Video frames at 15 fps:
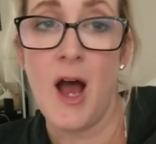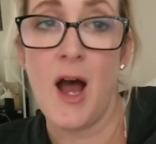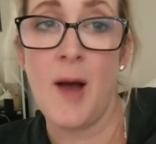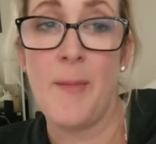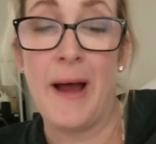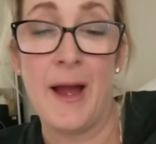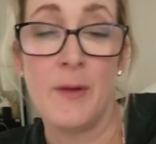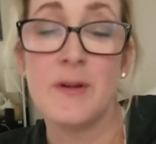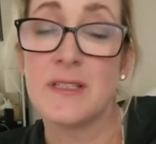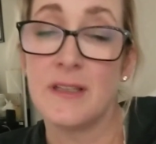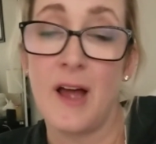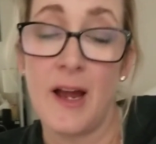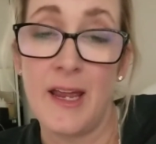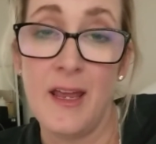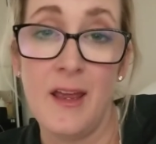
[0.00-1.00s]
I was
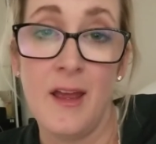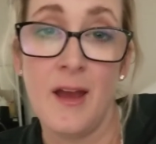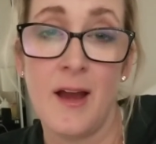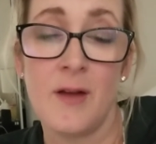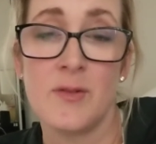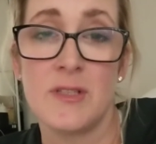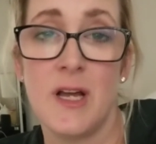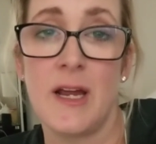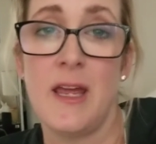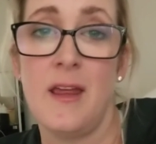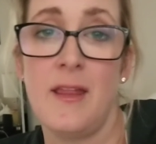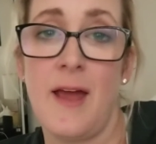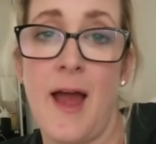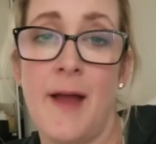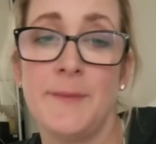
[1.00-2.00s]
lucky
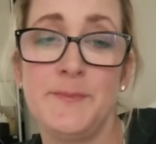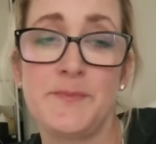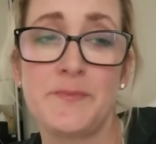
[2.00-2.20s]
that